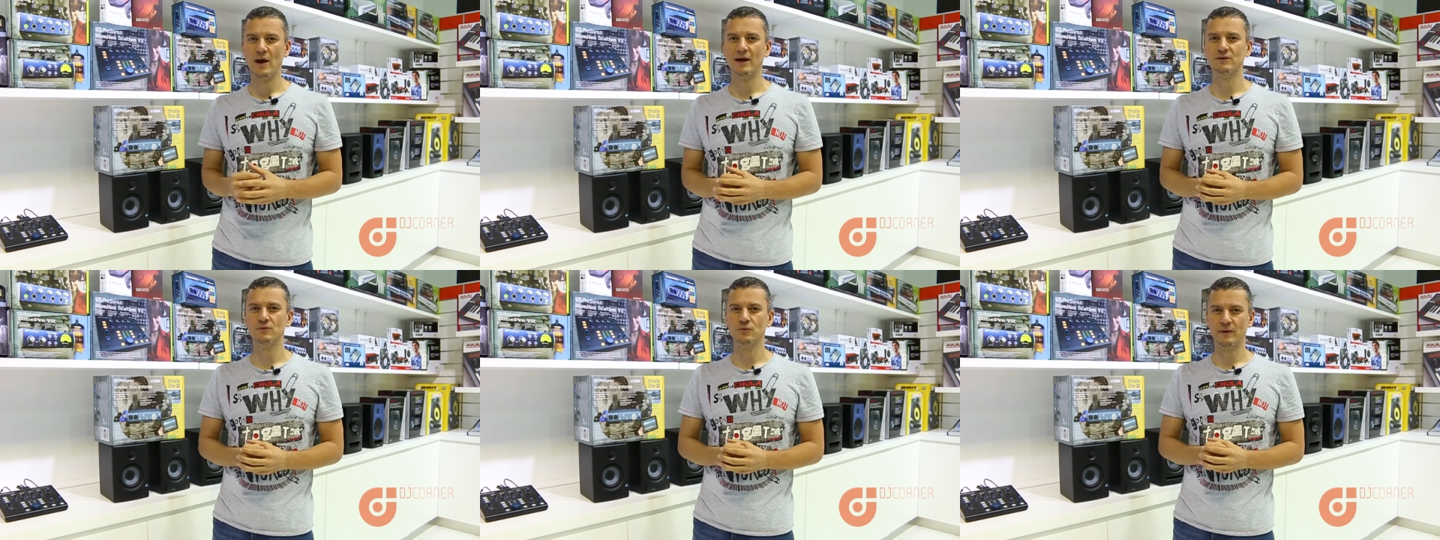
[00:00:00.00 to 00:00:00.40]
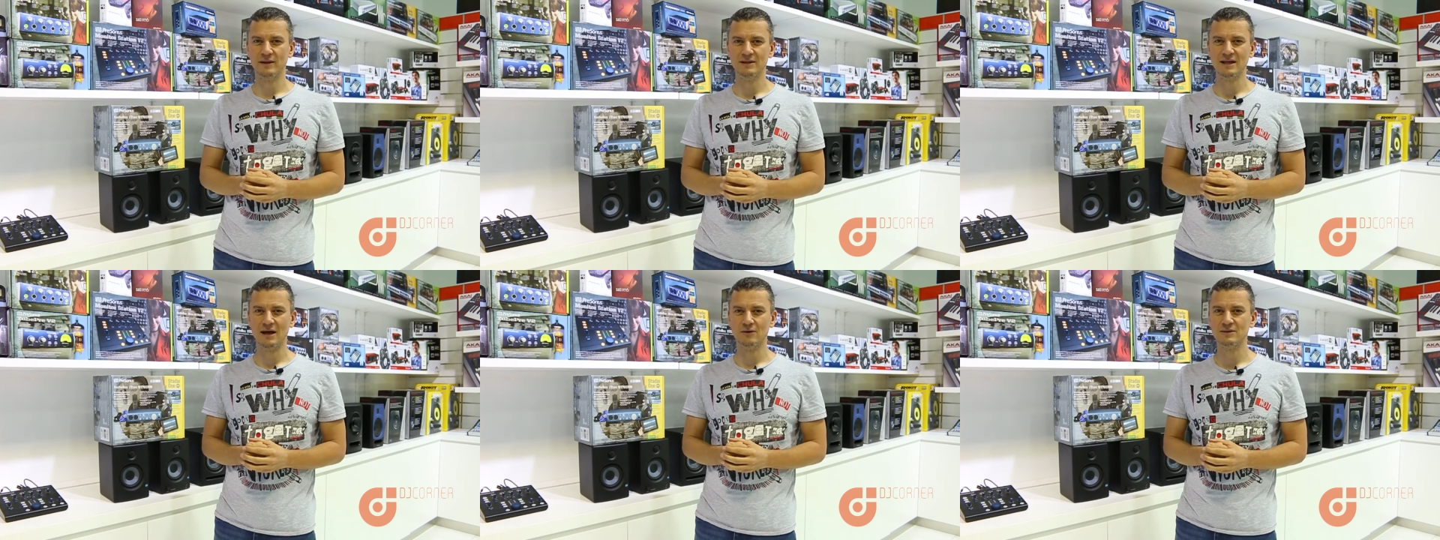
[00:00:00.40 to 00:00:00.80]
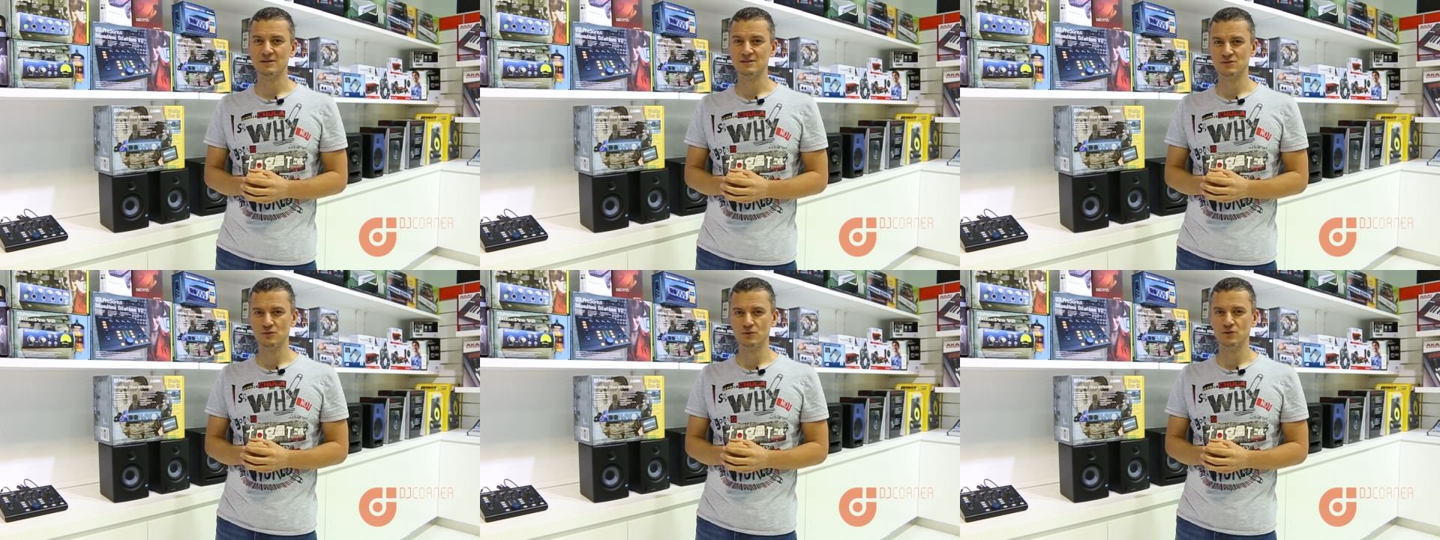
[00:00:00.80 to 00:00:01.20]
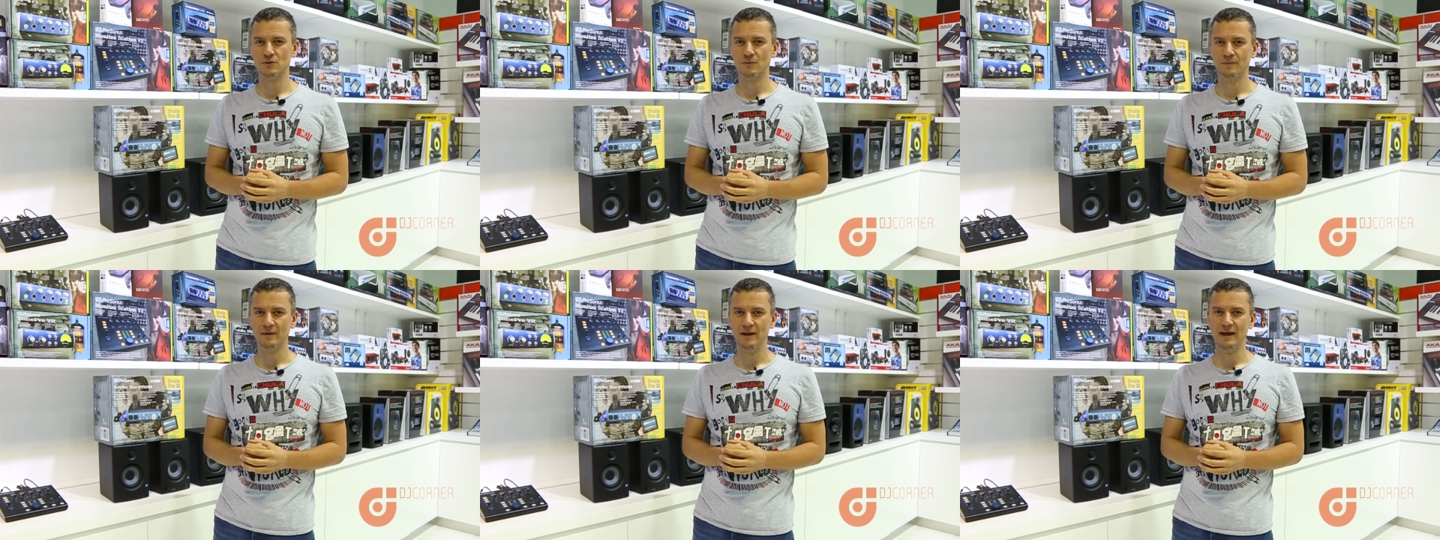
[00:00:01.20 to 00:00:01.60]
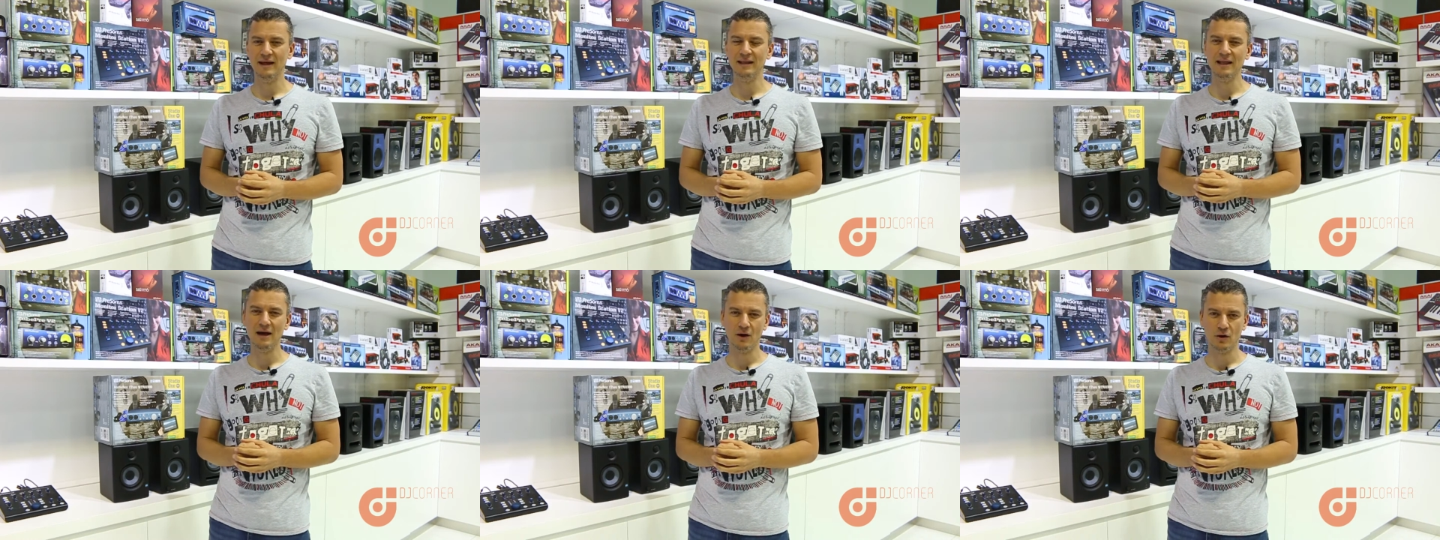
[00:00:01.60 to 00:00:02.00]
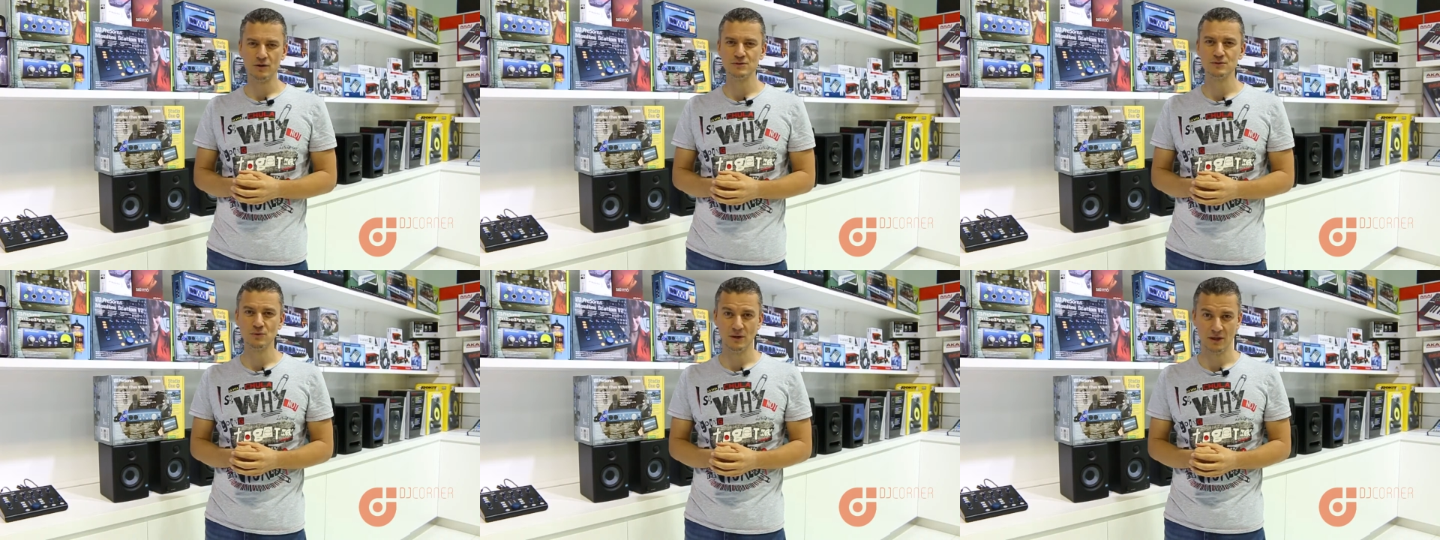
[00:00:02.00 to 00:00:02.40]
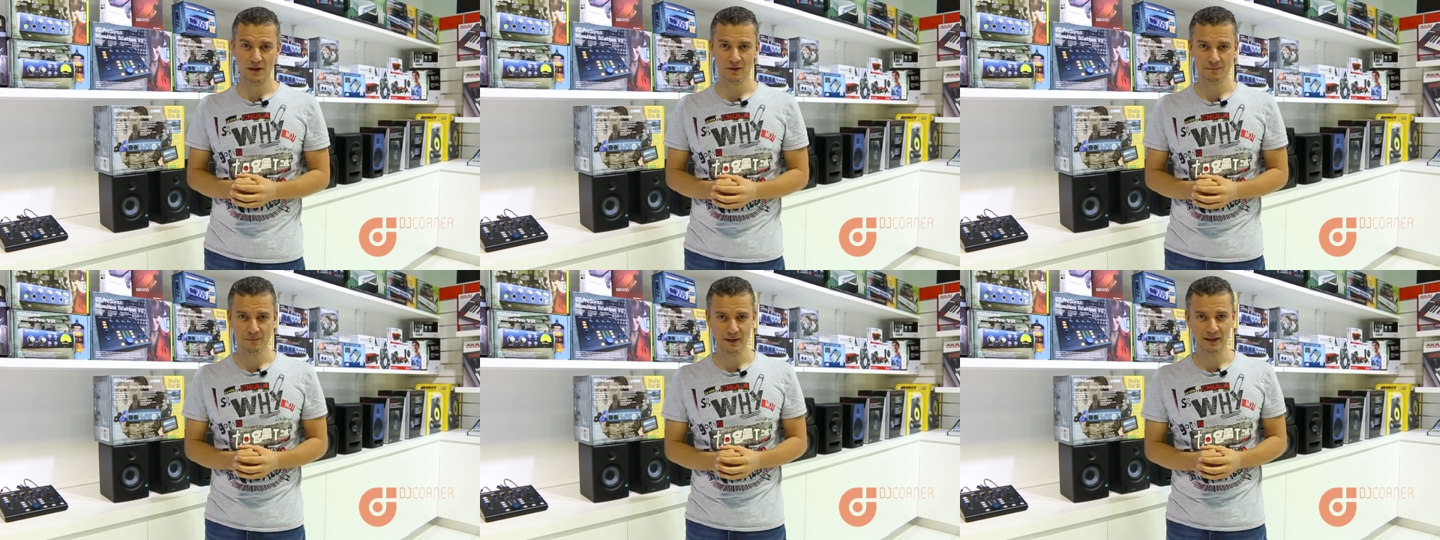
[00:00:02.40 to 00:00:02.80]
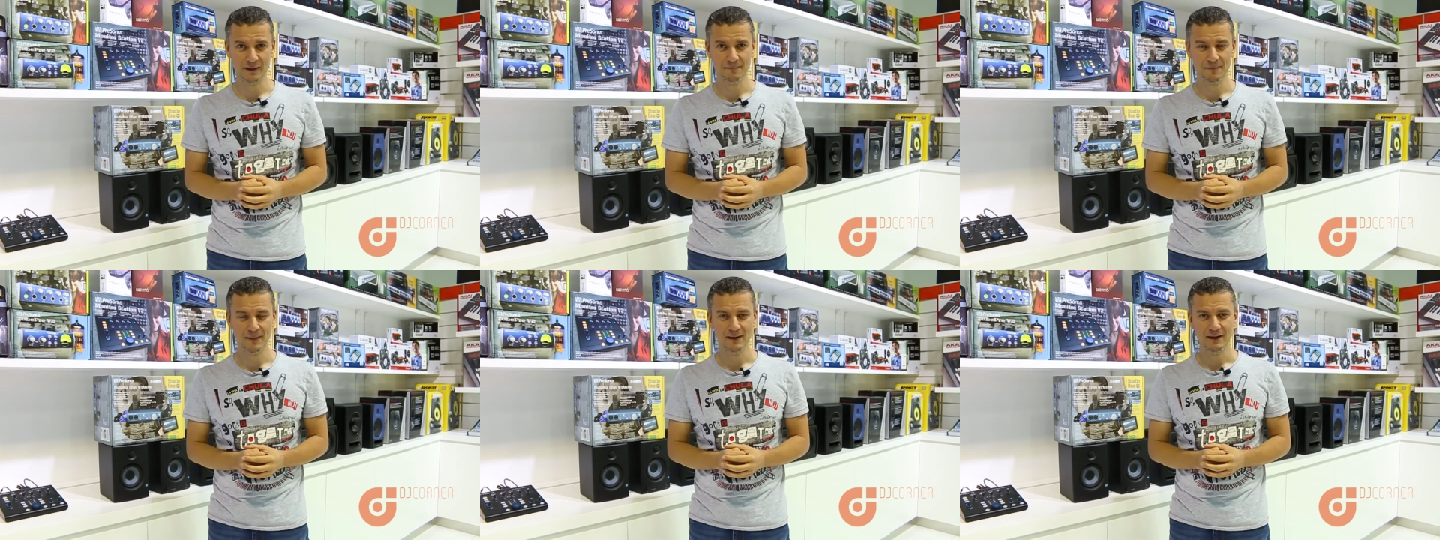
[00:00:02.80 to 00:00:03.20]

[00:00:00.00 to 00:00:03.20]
you had to rent out a studio, and that cost you a lot of money.